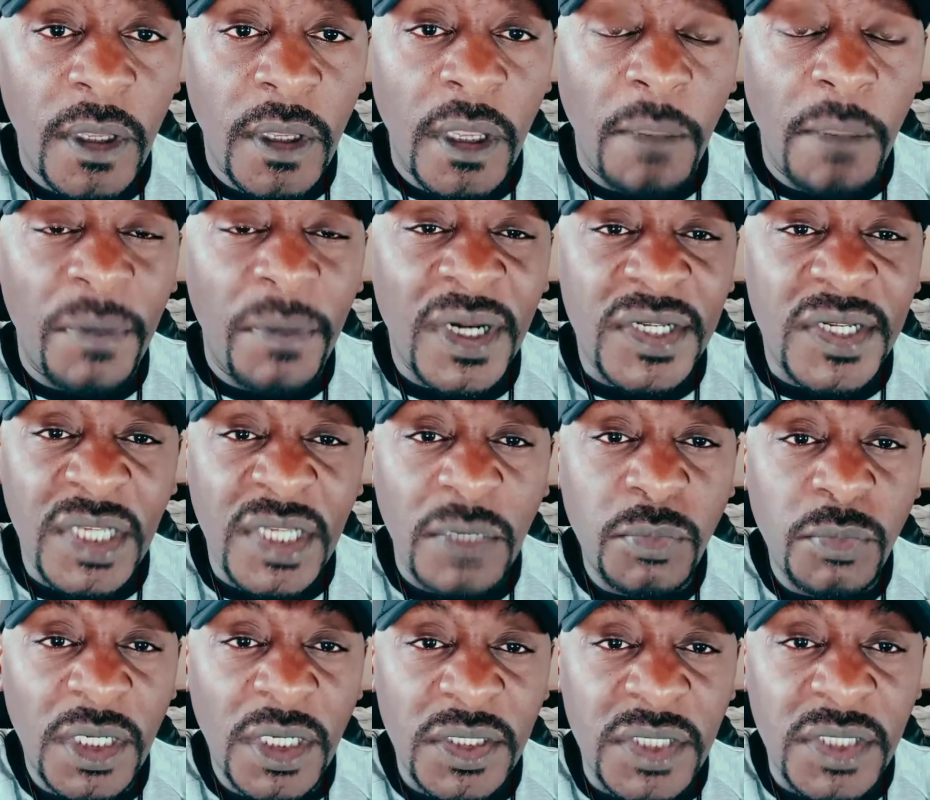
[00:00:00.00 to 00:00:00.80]
But
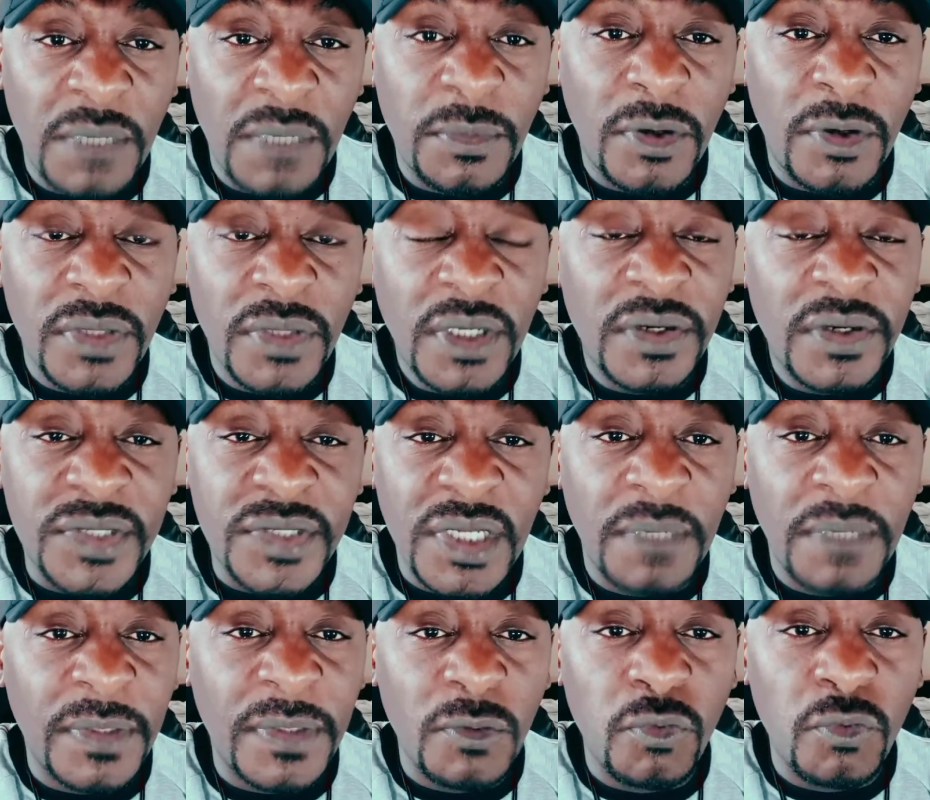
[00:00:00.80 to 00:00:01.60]
somewhere, somehow, there is
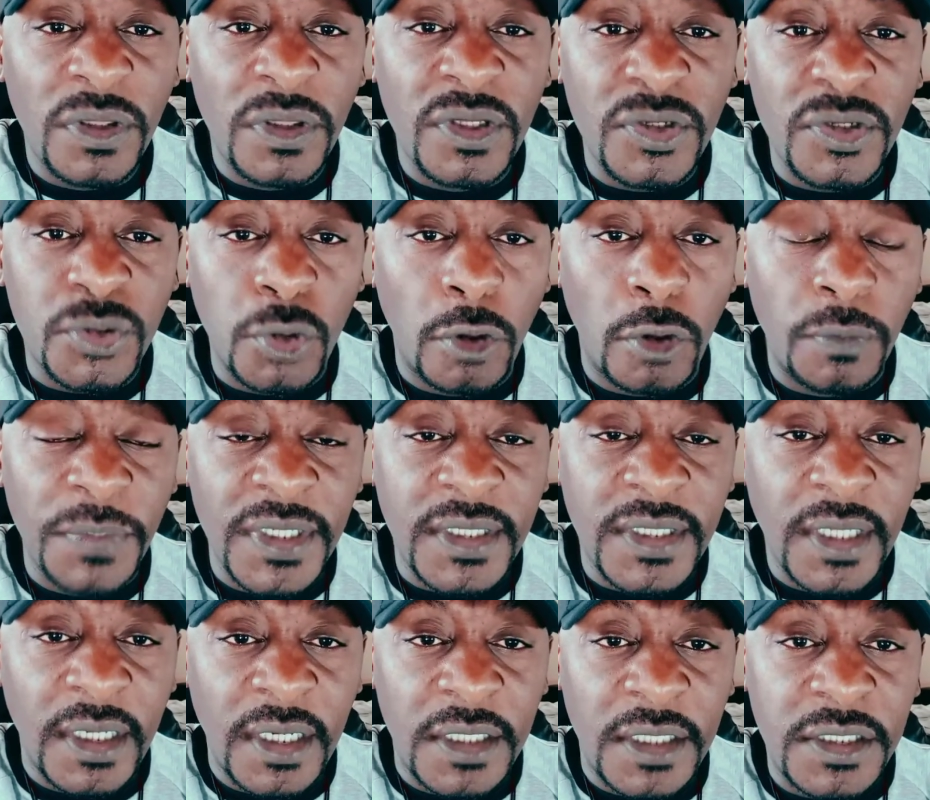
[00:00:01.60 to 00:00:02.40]
something with this
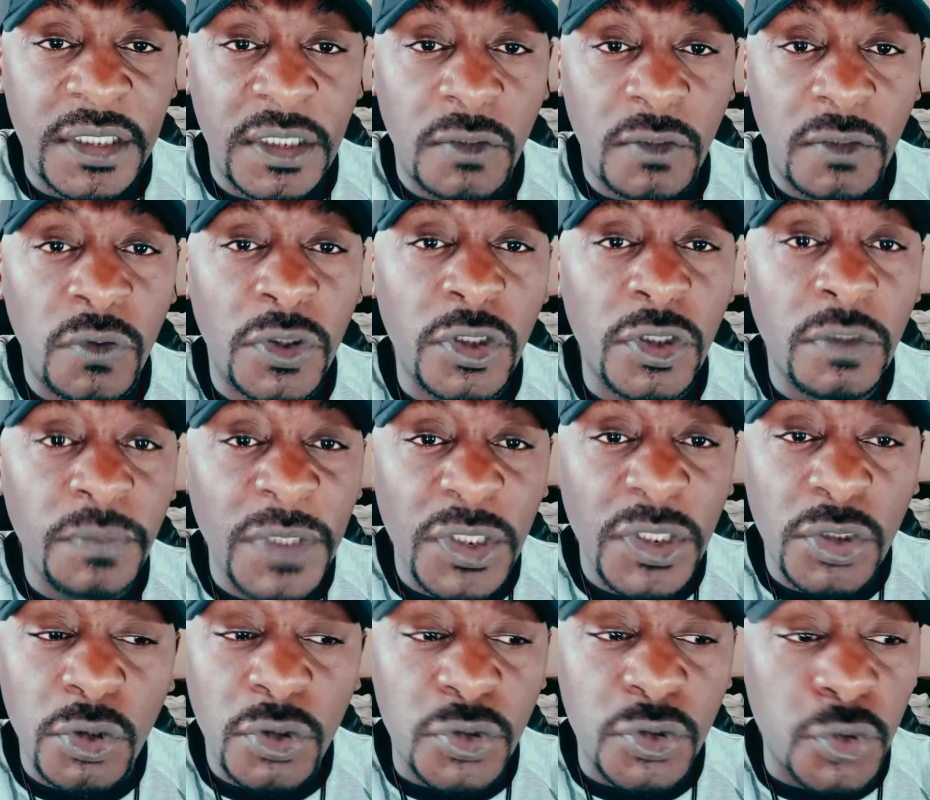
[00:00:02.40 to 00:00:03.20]
soulmate energy. you
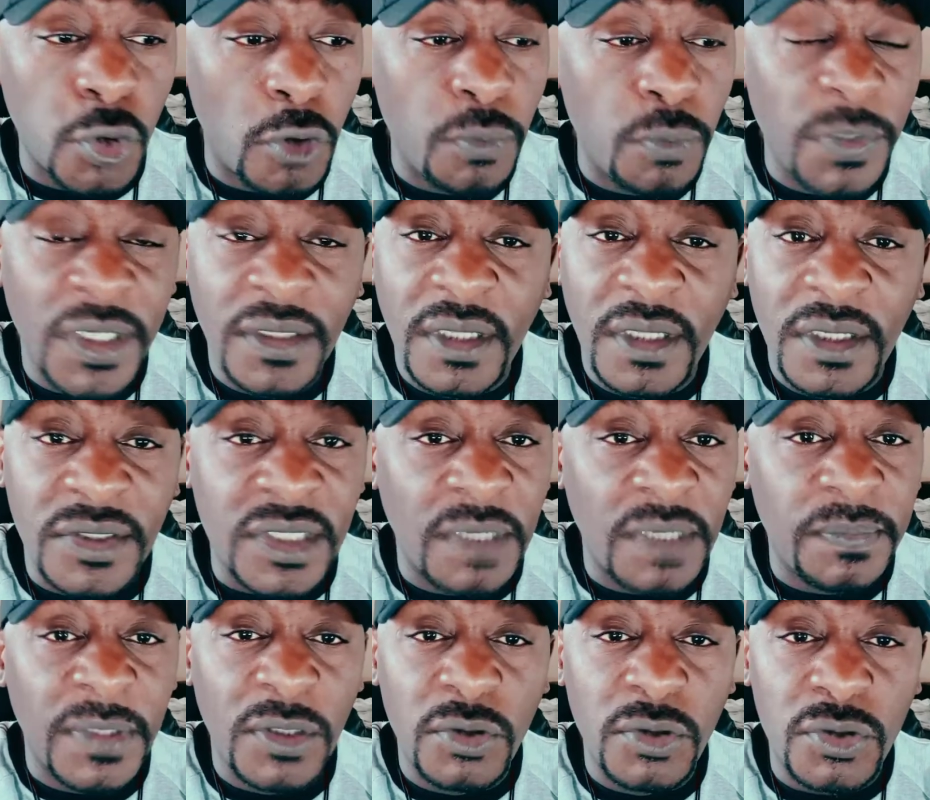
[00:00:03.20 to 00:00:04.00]
meet your soulmate, there's
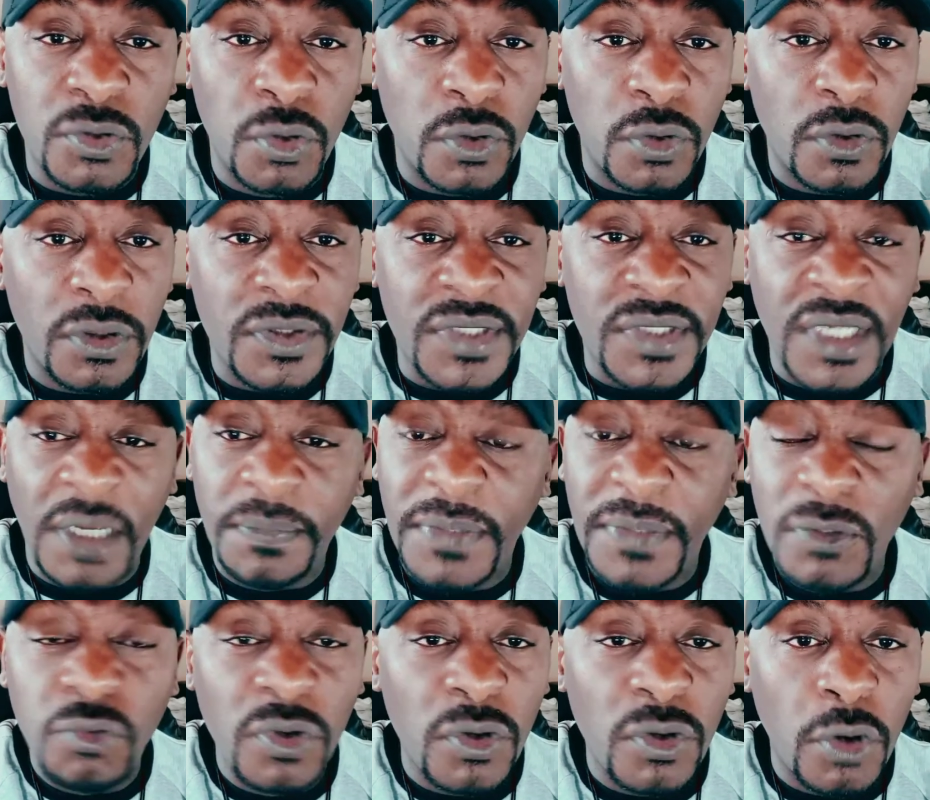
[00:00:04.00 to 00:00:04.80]
something is good.
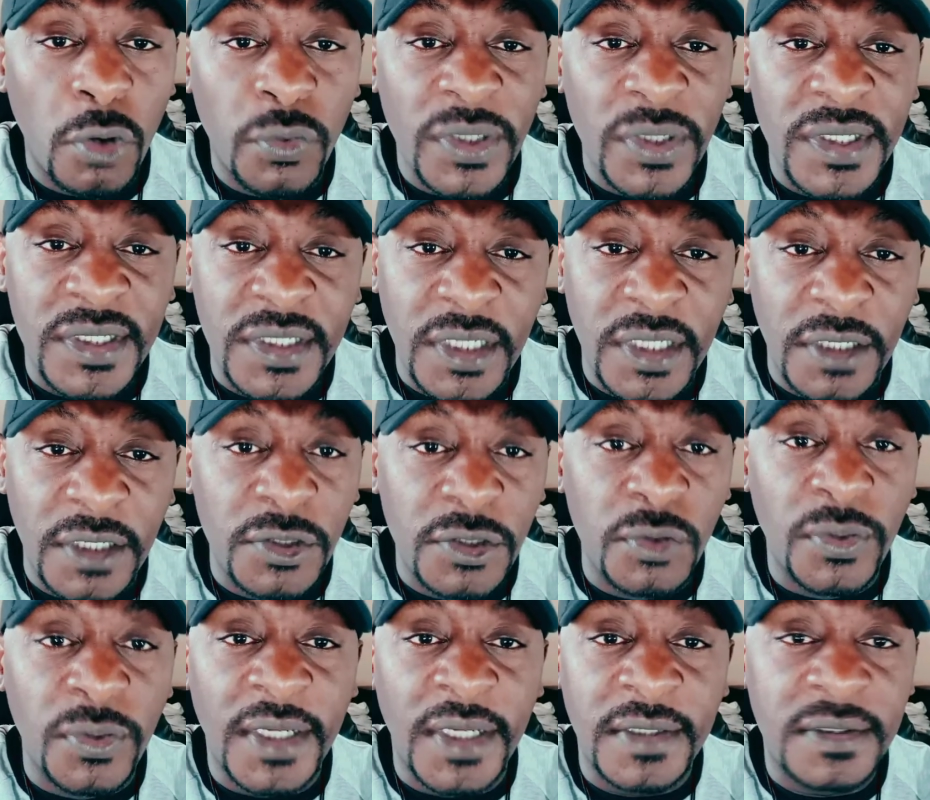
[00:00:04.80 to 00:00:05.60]
Something will always tell
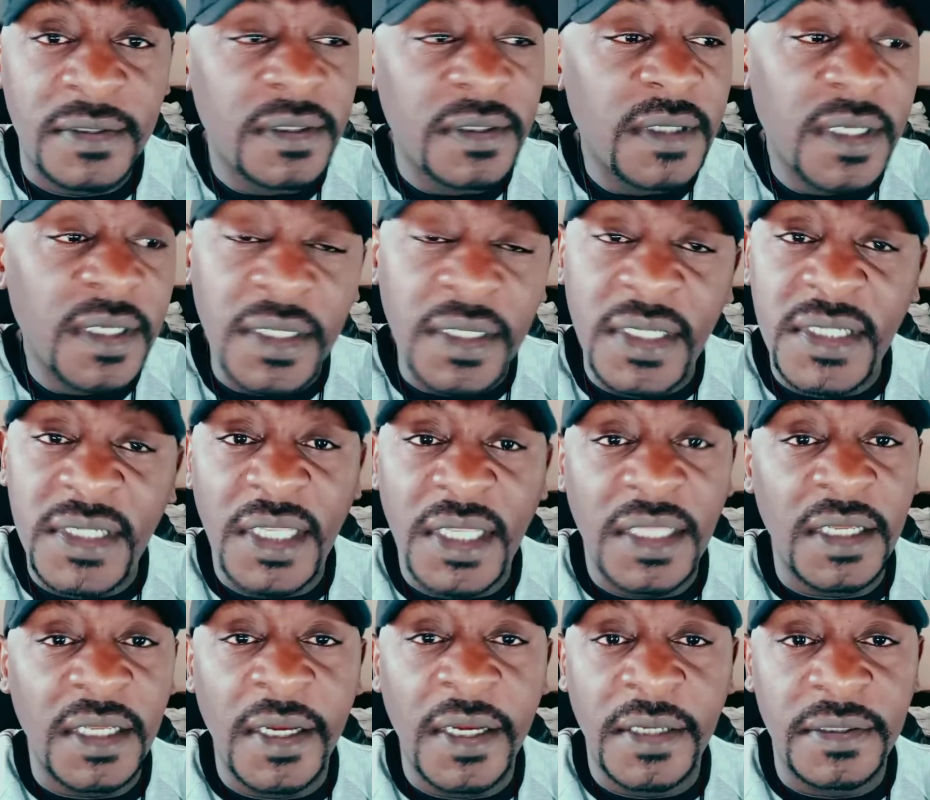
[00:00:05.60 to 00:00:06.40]
you that these are
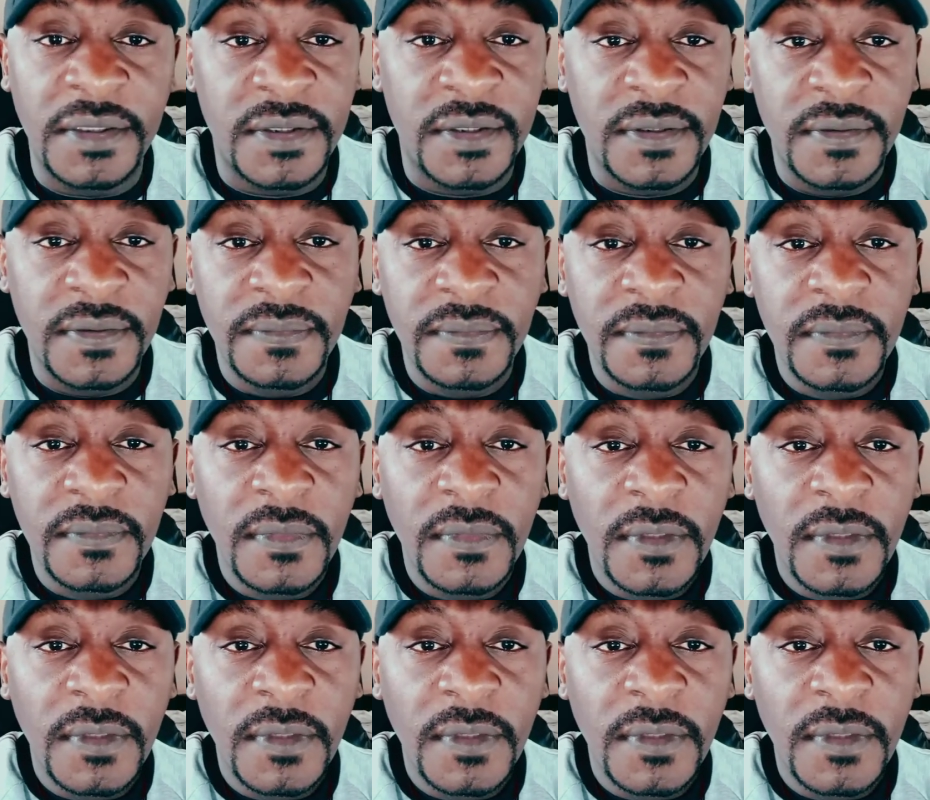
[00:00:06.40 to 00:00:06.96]
the guys.